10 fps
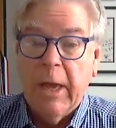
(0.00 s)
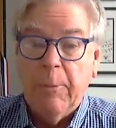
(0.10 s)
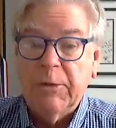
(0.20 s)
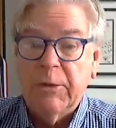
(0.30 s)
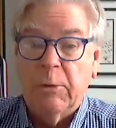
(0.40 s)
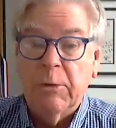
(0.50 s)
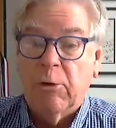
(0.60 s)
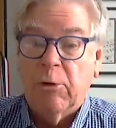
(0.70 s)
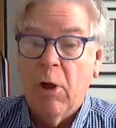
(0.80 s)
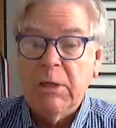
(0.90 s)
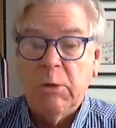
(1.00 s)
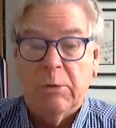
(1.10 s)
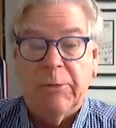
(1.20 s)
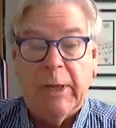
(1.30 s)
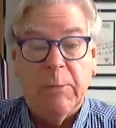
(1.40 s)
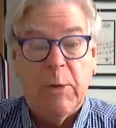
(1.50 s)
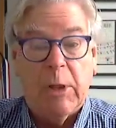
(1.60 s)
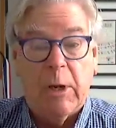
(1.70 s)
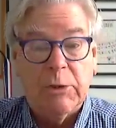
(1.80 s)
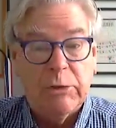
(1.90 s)
Episodes are also
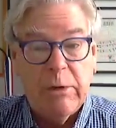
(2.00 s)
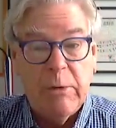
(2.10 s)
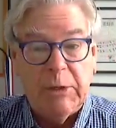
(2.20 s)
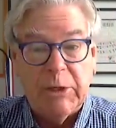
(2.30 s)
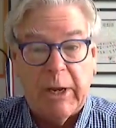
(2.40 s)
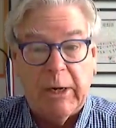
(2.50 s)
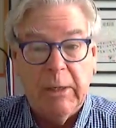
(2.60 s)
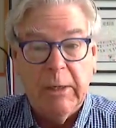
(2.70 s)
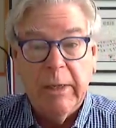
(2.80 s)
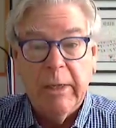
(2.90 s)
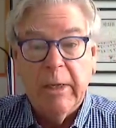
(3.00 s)
available on our streaming channel,